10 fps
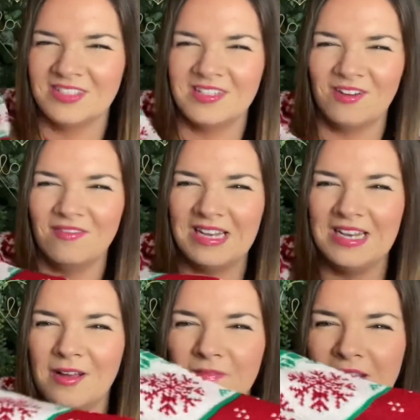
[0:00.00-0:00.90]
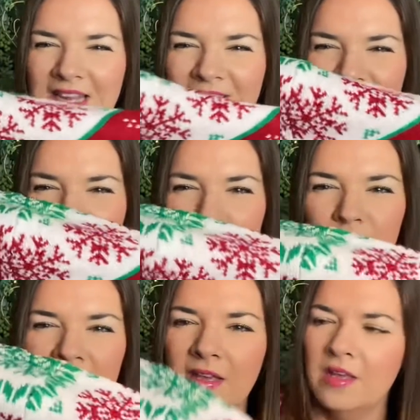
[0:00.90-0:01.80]
a really lovely, nice and
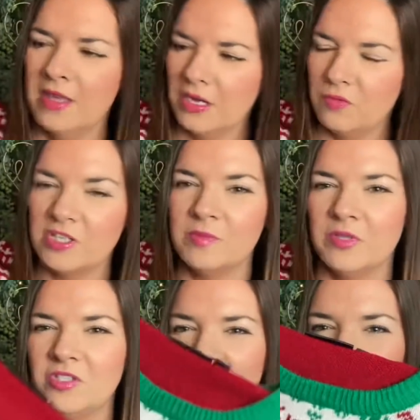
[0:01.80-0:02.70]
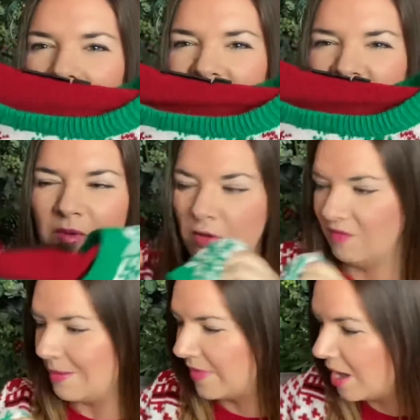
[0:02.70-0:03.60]
thick Christmas jumper. So I'll
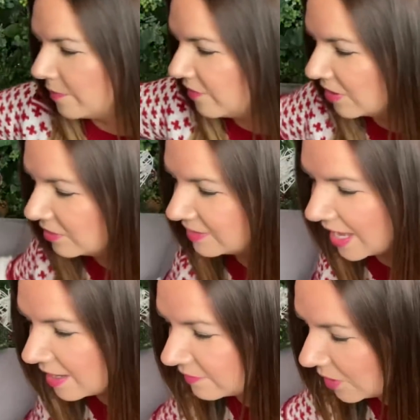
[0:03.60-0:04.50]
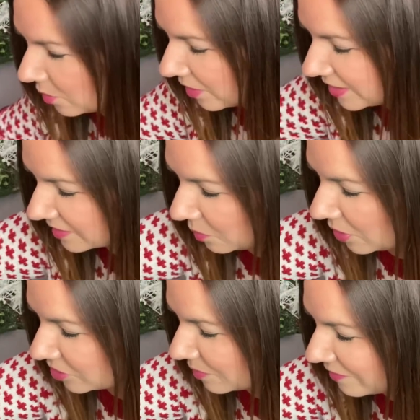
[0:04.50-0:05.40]
wrap that up for Uncle Dave. Don't worry, he doesn't
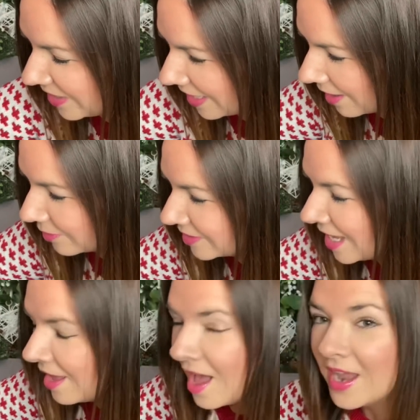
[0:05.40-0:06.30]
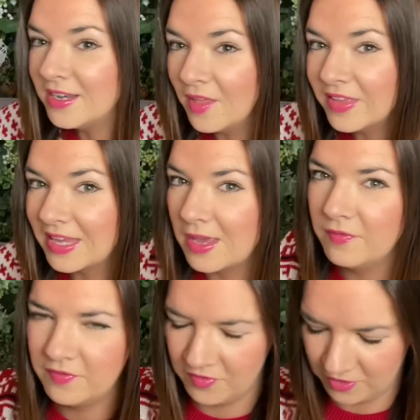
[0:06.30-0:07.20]
watch my videos. Another gift
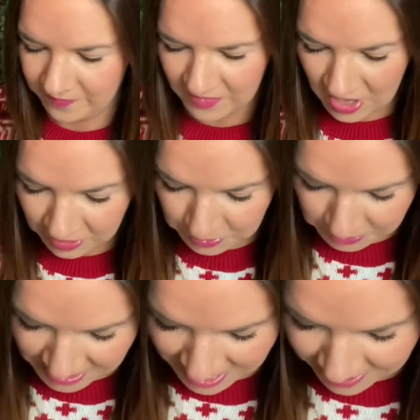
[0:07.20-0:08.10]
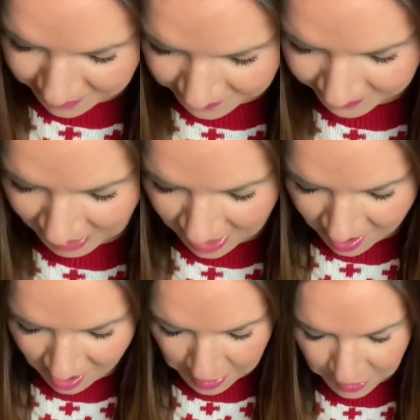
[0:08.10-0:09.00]
for Uncle Dave.
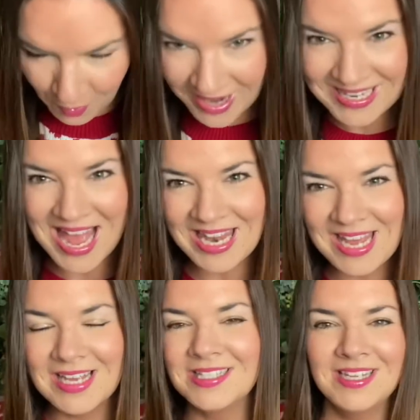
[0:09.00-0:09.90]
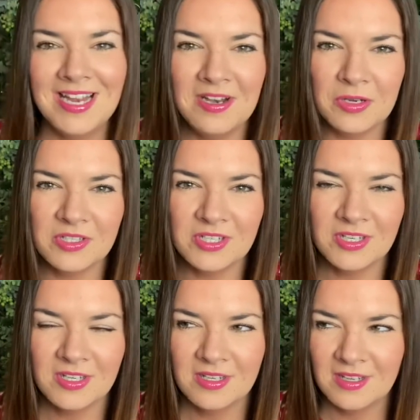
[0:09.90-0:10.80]
I thought I'd get this. It looked
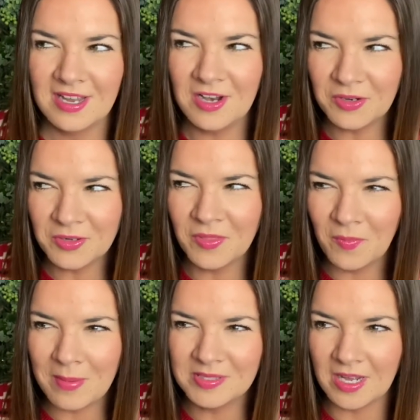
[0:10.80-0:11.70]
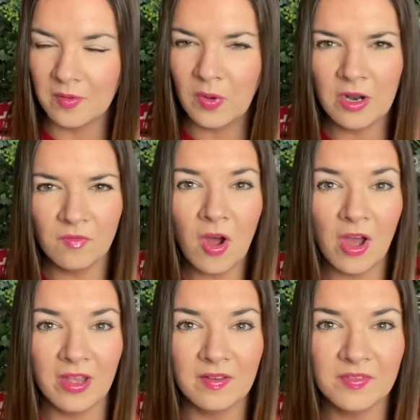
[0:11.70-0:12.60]
good on the website, and when it
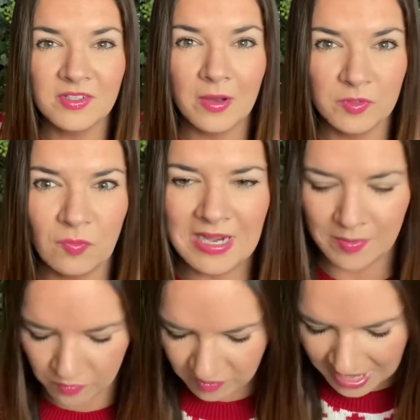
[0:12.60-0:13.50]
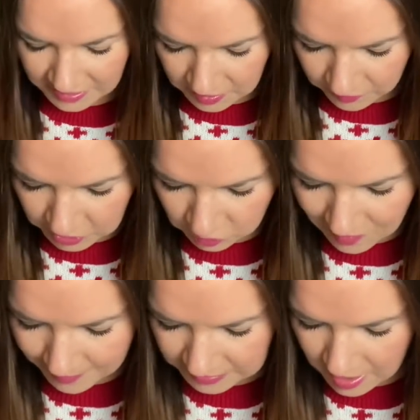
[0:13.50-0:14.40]
arrived, I was really impressed. So I've just
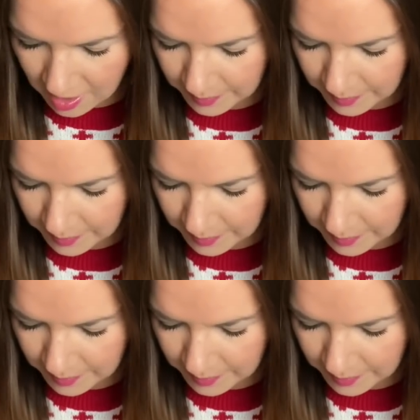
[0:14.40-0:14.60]
wrapped it up